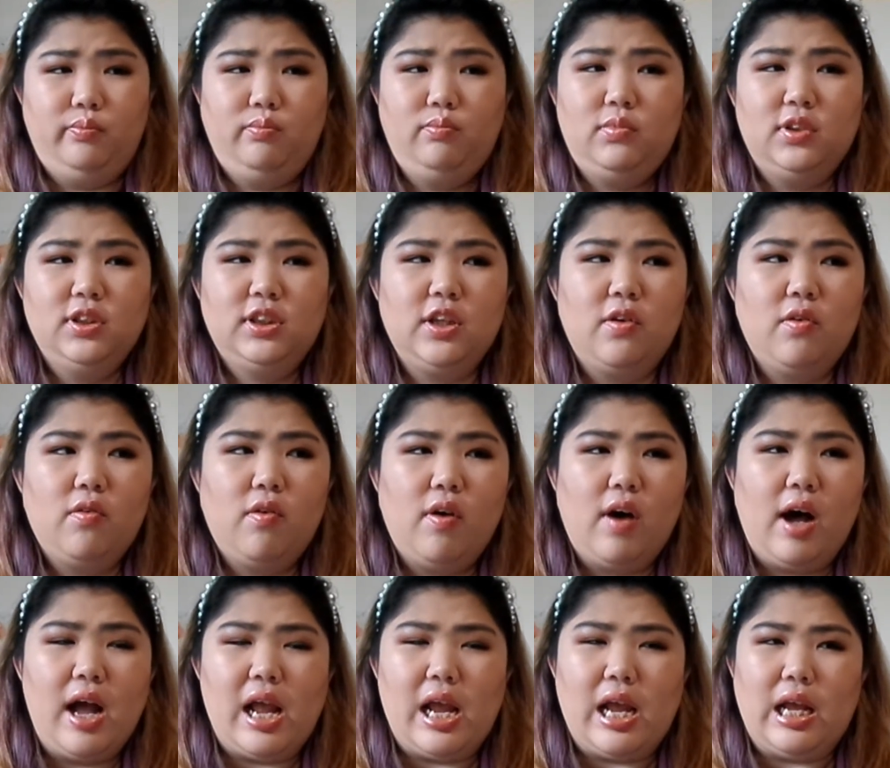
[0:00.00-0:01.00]
So
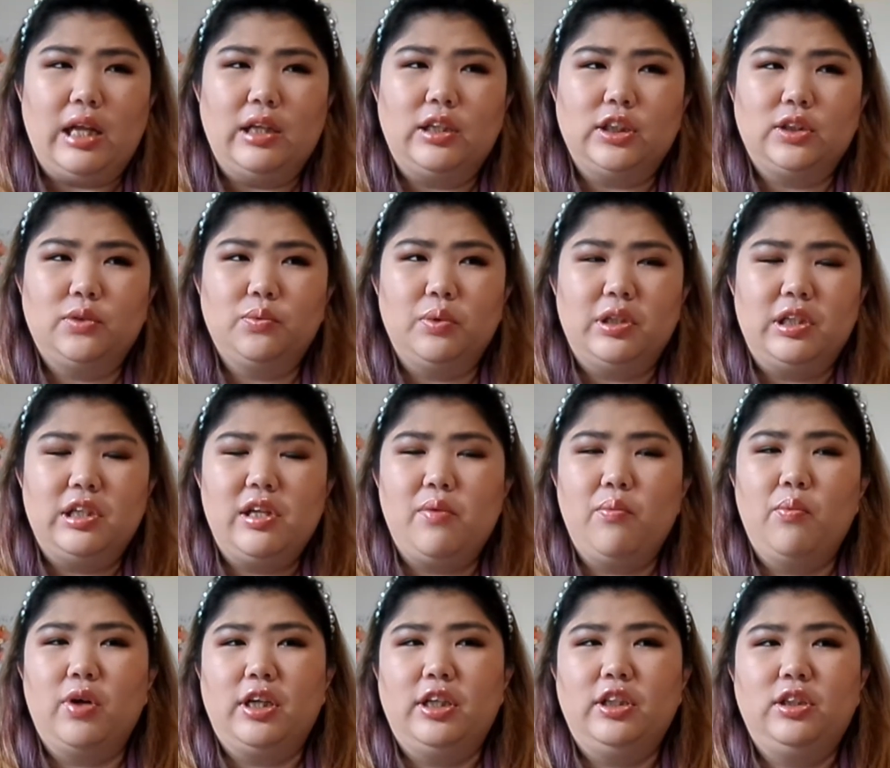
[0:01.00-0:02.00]
I just really
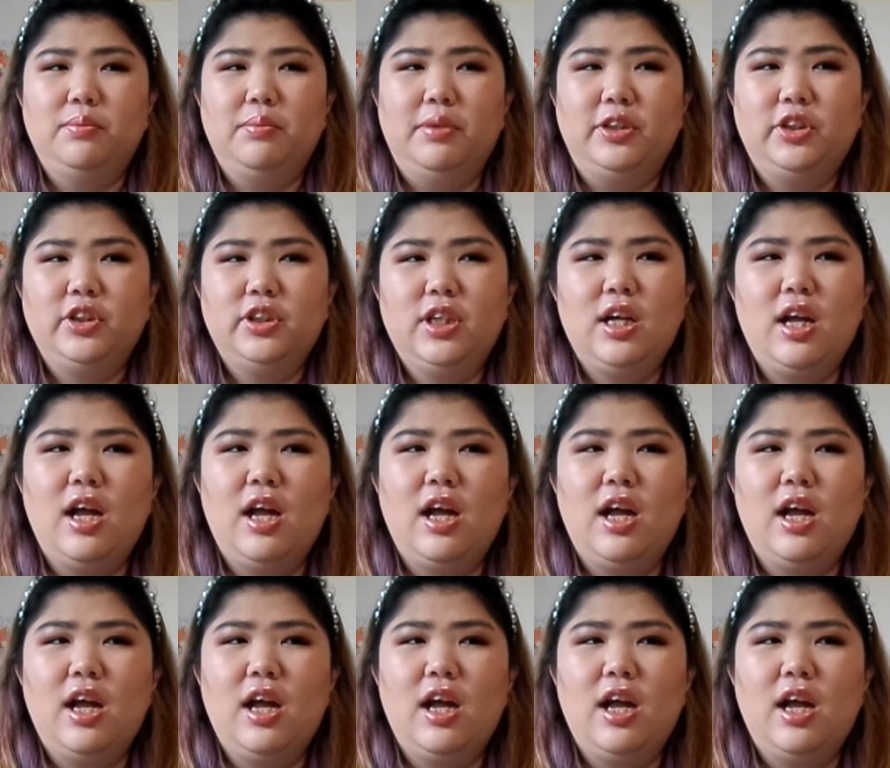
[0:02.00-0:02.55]
wanted to mention that.